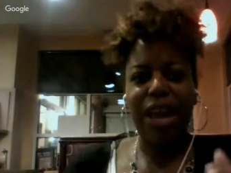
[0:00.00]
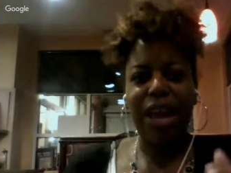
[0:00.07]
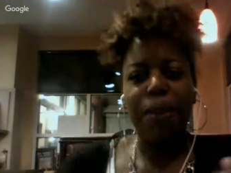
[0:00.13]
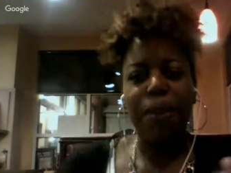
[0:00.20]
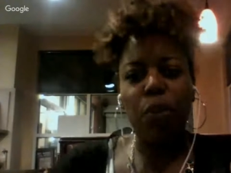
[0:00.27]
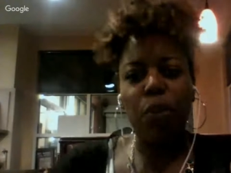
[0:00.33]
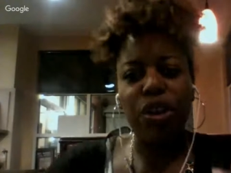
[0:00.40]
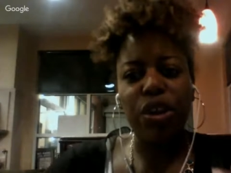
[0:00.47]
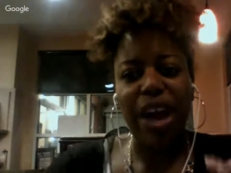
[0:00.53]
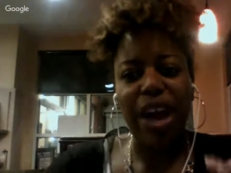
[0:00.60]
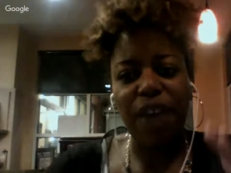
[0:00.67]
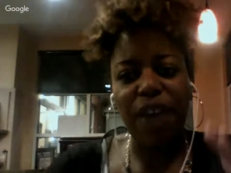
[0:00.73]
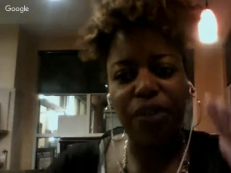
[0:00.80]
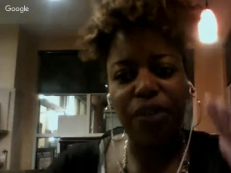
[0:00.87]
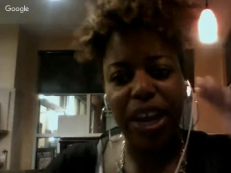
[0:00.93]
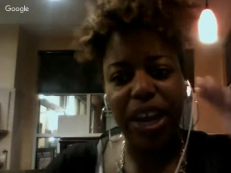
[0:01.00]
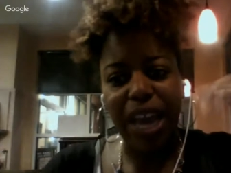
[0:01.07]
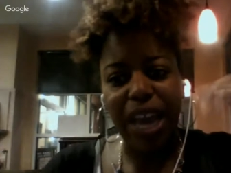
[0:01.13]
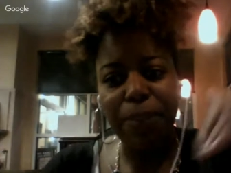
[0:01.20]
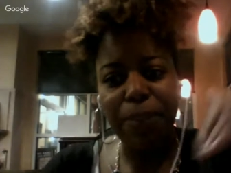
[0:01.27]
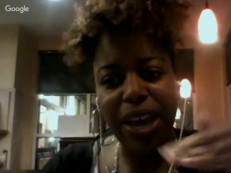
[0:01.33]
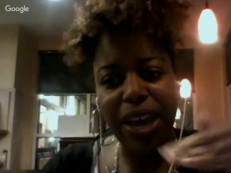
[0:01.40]
But when you're efforting, it
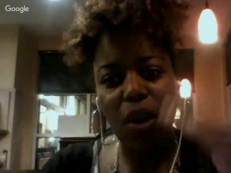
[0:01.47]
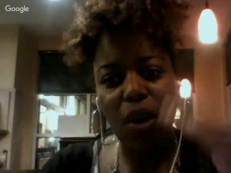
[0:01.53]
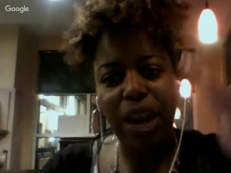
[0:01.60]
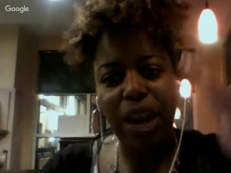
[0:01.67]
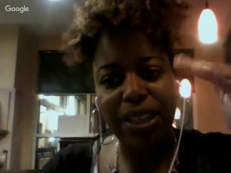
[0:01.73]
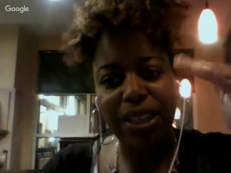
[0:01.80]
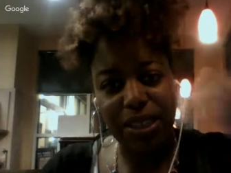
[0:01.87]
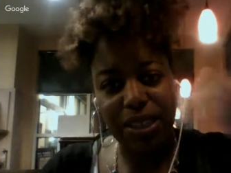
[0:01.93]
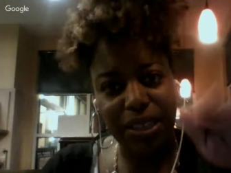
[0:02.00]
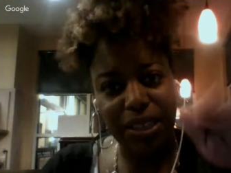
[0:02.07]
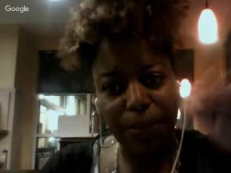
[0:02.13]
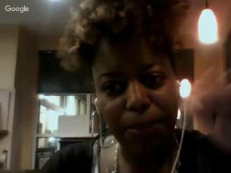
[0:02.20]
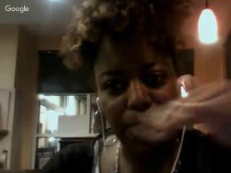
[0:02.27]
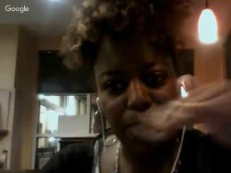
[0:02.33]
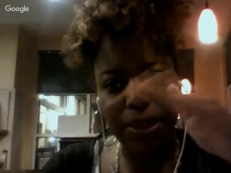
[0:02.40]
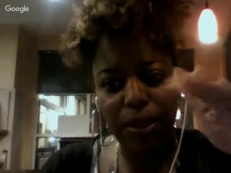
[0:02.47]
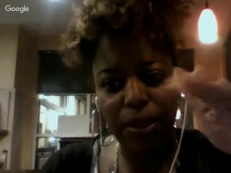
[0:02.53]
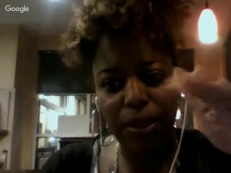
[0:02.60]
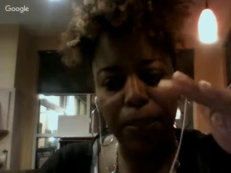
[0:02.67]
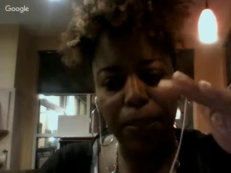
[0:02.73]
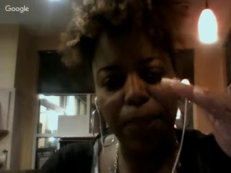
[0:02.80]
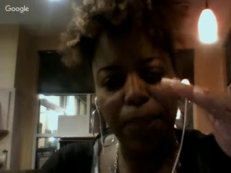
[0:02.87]
may go like this. It may be some
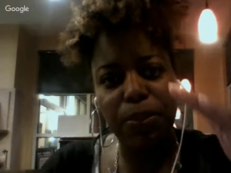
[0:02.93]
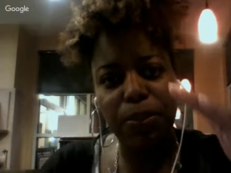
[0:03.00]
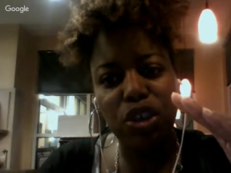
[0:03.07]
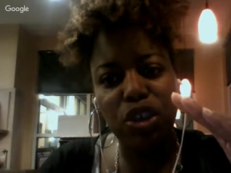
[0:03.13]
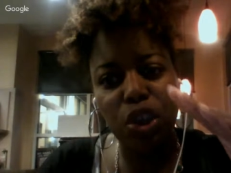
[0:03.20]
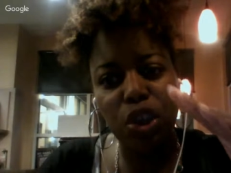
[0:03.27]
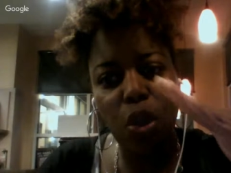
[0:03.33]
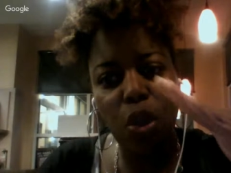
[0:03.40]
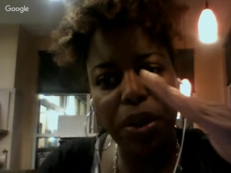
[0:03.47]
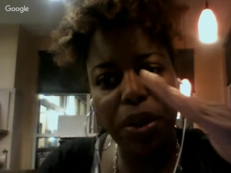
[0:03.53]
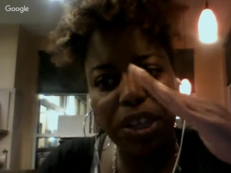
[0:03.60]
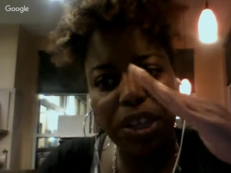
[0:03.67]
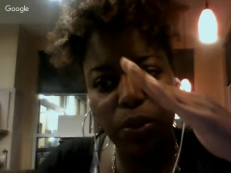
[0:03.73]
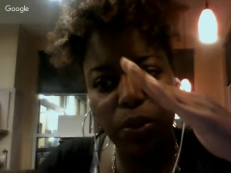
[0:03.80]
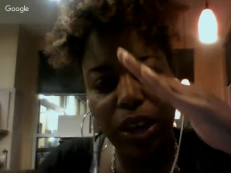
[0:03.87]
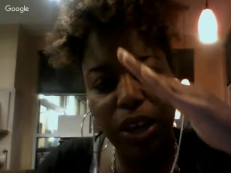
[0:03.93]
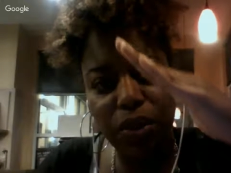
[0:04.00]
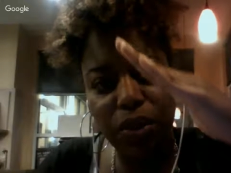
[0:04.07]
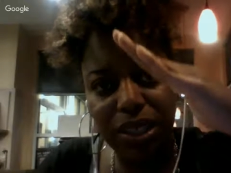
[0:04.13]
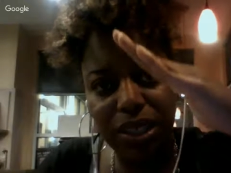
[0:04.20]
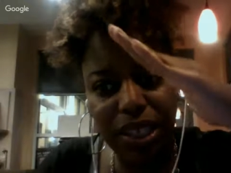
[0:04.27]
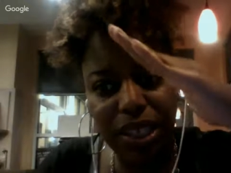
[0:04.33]
bumps, but you're going this way. You can
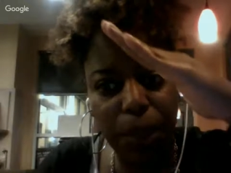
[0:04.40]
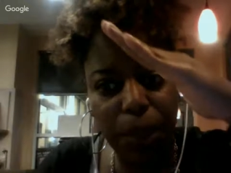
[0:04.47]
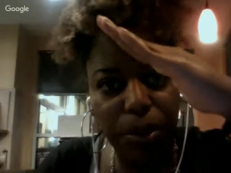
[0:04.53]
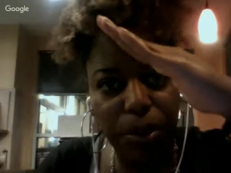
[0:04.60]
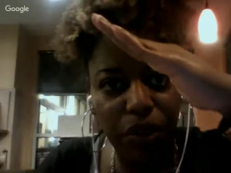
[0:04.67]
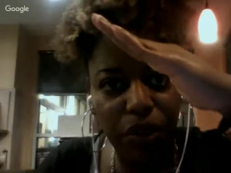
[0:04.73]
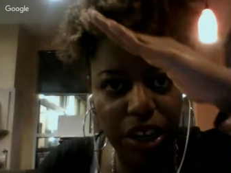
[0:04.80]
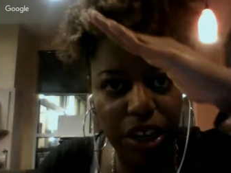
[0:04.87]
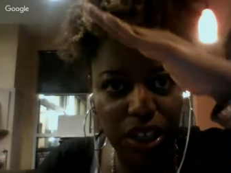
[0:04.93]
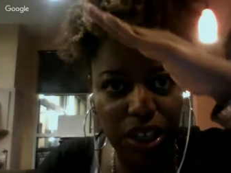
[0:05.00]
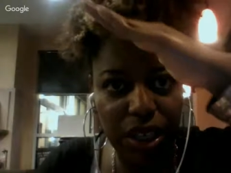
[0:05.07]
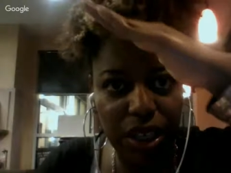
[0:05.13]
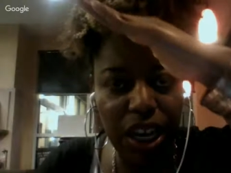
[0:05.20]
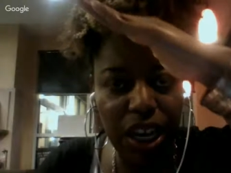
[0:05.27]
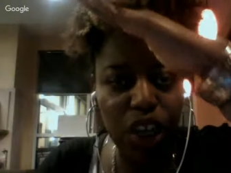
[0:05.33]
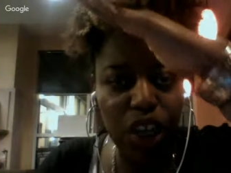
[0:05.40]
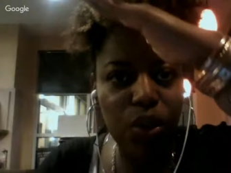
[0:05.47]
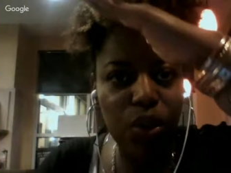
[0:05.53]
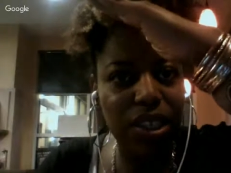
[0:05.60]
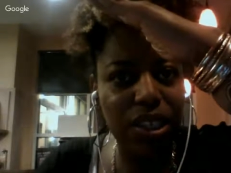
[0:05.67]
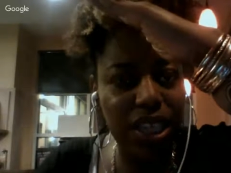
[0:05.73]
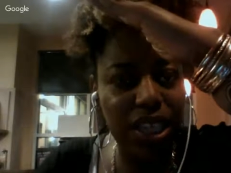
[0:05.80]
see the progression. You can
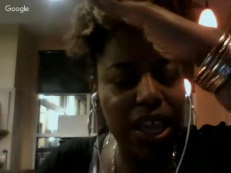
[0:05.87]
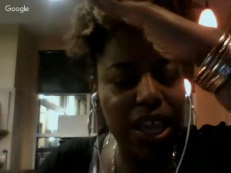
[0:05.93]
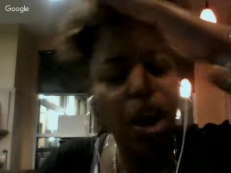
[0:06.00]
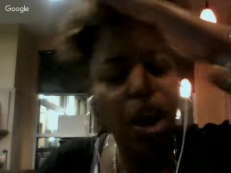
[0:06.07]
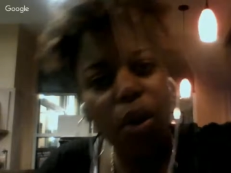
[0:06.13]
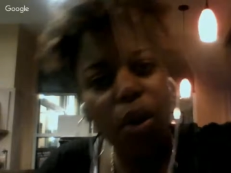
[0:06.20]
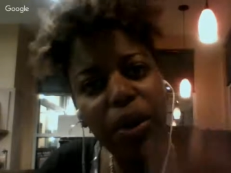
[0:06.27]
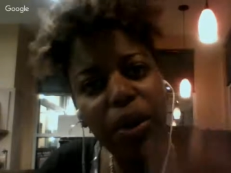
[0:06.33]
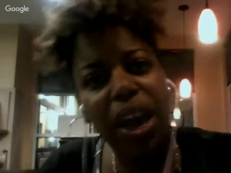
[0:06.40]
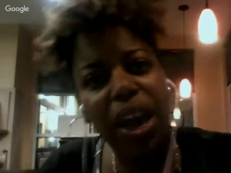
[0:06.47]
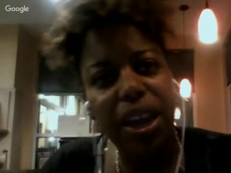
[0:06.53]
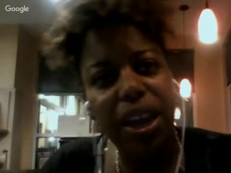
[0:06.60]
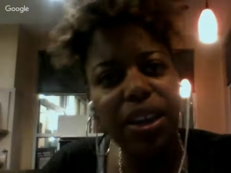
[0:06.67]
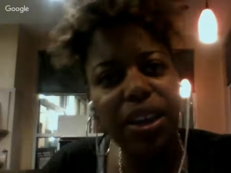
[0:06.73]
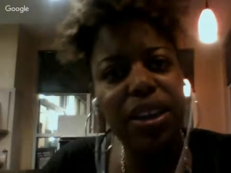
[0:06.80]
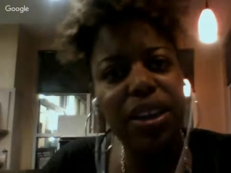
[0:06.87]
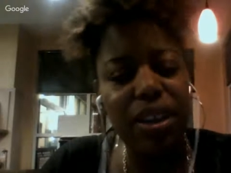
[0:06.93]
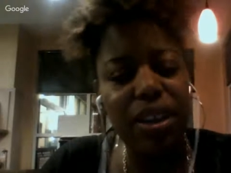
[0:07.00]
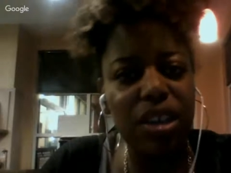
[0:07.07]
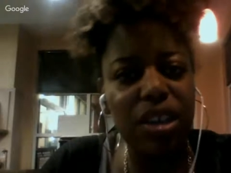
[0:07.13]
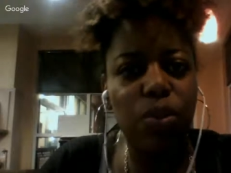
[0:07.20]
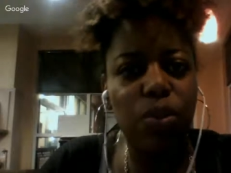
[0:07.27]
see that, oh, okay,
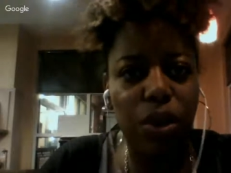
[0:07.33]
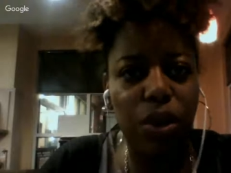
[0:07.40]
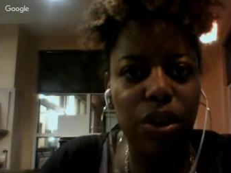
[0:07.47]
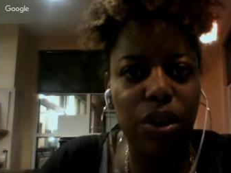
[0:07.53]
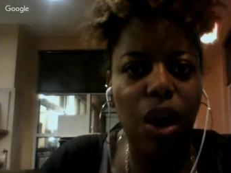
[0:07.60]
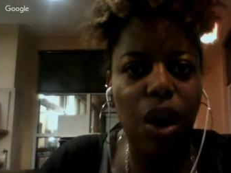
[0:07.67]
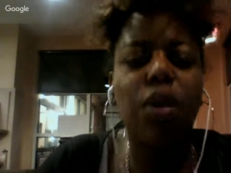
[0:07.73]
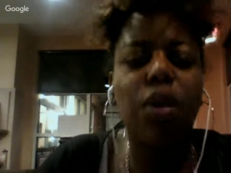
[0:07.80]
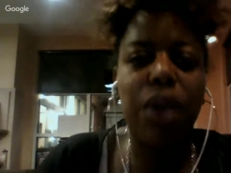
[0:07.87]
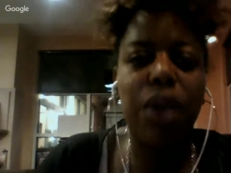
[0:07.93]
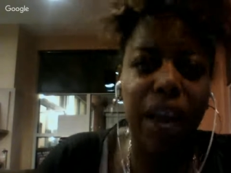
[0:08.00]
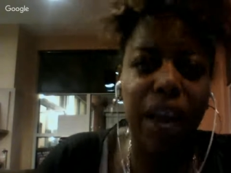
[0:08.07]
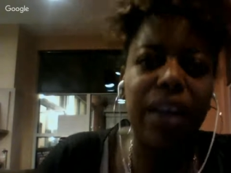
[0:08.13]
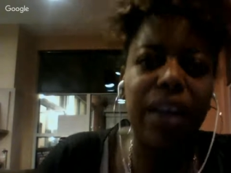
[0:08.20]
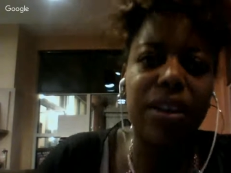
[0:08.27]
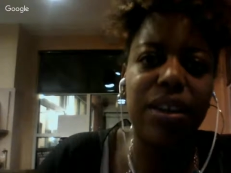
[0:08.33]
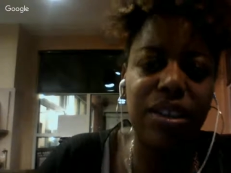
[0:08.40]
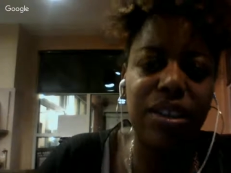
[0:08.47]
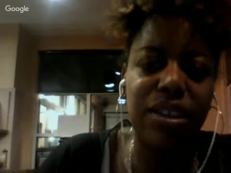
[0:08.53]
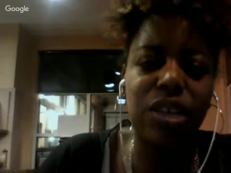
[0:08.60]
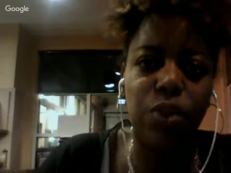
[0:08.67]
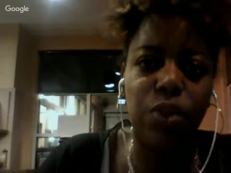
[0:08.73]
this worked. Oh, okay, this is
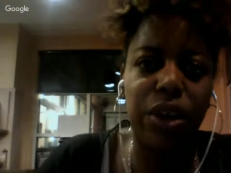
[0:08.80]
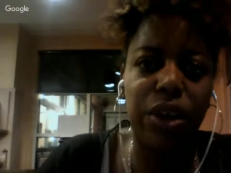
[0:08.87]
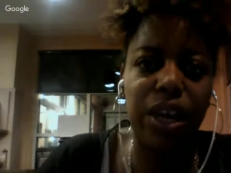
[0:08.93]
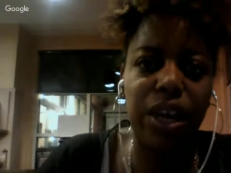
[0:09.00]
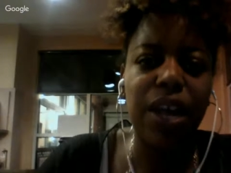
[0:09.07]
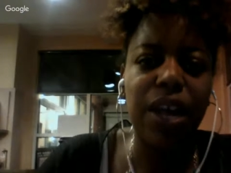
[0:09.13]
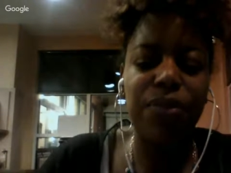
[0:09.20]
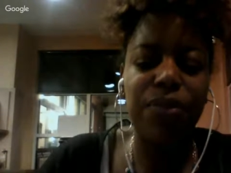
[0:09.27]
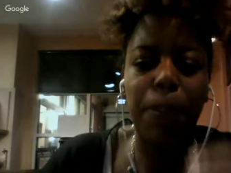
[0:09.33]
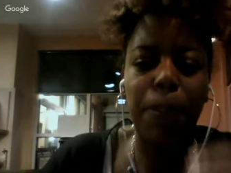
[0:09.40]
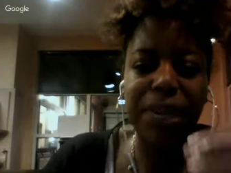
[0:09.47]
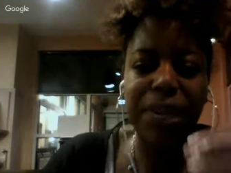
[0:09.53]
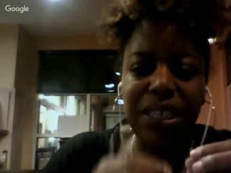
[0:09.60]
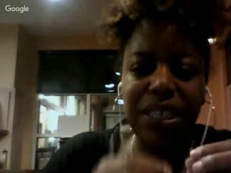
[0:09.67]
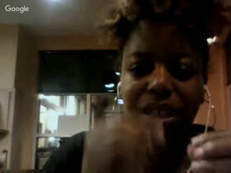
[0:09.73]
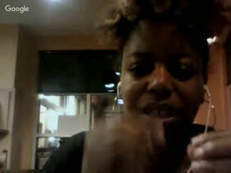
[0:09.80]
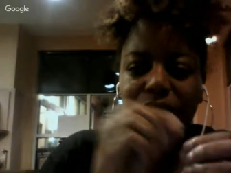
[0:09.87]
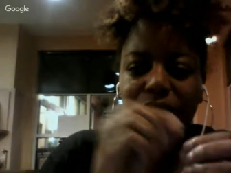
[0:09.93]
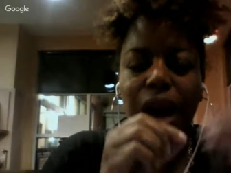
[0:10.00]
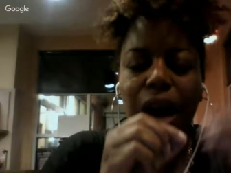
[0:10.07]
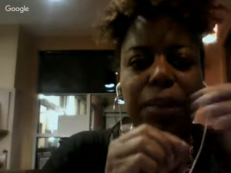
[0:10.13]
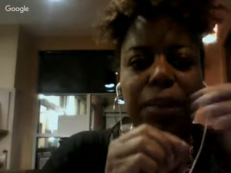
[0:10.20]
working. The pieces are
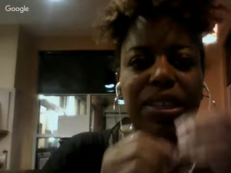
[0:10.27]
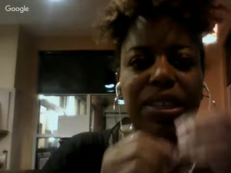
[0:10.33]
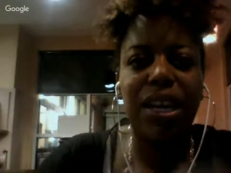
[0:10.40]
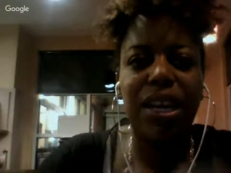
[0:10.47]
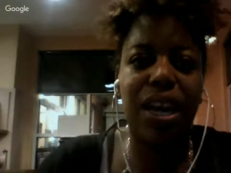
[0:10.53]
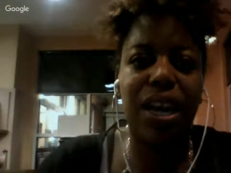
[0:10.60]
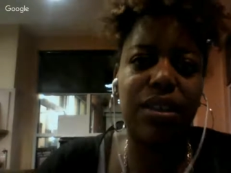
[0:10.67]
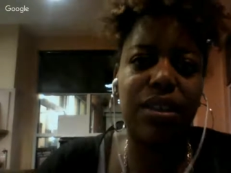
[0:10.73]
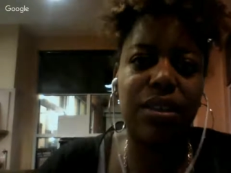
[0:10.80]
coming together.